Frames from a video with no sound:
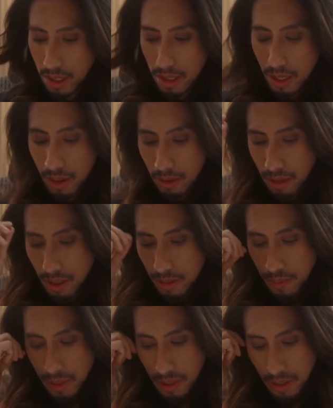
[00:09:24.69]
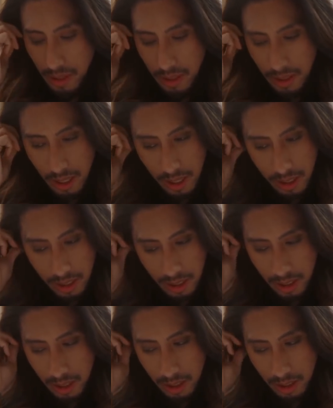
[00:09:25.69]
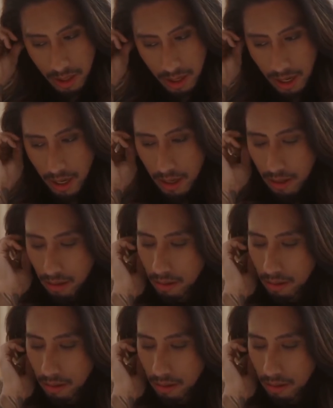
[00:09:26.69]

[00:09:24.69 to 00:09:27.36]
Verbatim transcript: Now, this person is saying here that